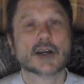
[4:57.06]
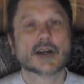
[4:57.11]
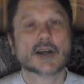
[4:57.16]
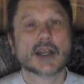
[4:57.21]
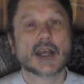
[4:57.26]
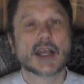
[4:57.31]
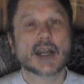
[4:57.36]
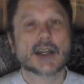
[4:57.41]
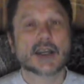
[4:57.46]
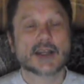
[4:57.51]

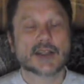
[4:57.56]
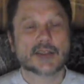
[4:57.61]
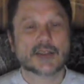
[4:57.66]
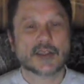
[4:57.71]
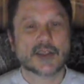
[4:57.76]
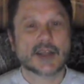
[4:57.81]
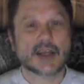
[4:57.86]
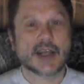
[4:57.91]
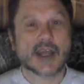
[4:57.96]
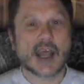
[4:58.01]

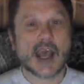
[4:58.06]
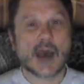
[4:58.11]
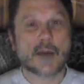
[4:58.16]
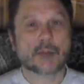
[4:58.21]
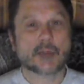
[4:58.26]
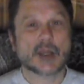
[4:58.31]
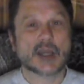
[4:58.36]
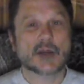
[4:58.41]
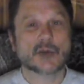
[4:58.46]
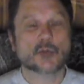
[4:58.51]
anything to
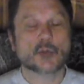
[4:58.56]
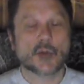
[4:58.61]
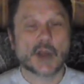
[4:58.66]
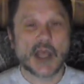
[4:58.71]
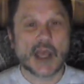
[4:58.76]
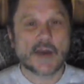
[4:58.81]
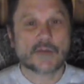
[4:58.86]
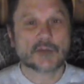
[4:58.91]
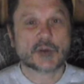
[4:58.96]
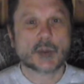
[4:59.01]
happen.
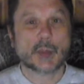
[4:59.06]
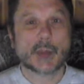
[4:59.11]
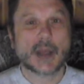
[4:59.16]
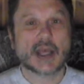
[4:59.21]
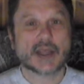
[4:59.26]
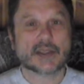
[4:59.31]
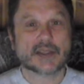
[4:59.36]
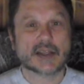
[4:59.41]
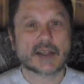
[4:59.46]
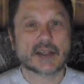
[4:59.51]
We have to
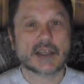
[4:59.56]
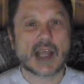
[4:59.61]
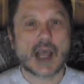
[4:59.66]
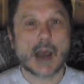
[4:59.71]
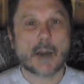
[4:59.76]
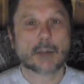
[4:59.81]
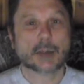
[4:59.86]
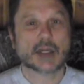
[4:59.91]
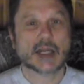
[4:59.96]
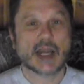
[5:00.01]
make things
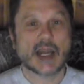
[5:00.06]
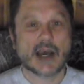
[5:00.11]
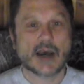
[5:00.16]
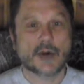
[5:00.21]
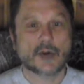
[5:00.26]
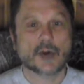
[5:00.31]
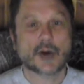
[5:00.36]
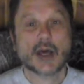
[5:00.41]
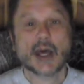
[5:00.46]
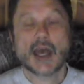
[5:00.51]
happen
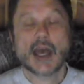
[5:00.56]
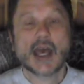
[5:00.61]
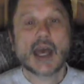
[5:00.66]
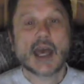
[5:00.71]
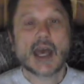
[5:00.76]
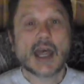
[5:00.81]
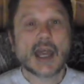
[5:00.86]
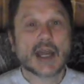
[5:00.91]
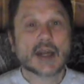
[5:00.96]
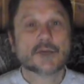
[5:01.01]
now.
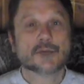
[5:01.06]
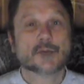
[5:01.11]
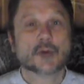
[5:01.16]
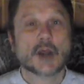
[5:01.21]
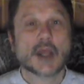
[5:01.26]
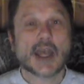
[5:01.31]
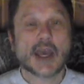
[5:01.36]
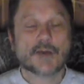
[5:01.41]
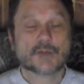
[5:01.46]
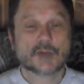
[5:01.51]
And if
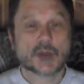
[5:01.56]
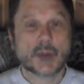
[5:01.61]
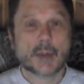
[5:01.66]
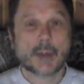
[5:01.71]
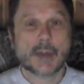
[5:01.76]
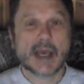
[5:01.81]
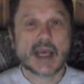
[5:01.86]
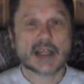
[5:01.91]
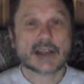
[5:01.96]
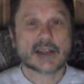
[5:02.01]
we have to
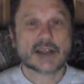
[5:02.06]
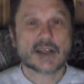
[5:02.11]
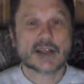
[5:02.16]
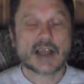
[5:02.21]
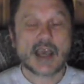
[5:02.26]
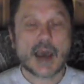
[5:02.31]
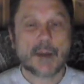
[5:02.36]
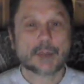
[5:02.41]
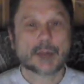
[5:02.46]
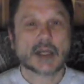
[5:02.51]
make things
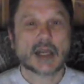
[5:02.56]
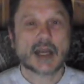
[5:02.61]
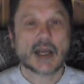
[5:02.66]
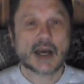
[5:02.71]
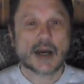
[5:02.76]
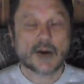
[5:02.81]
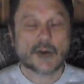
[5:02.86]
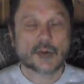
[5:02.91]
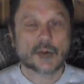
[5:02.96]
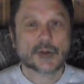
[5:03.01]
happen
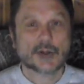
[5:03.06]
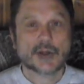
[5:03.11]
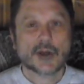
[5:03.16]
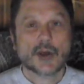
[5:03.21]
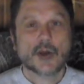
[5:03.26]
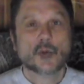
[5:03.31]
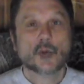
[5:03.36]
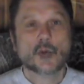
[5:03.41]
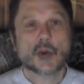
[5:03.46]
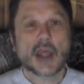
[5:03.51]
now,
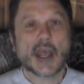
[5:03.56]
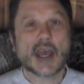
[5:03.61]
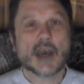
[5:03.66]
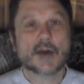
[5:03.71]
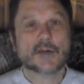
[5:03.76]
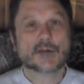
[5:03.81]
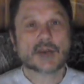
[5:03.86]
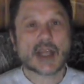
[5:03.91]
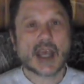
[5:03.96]
we have to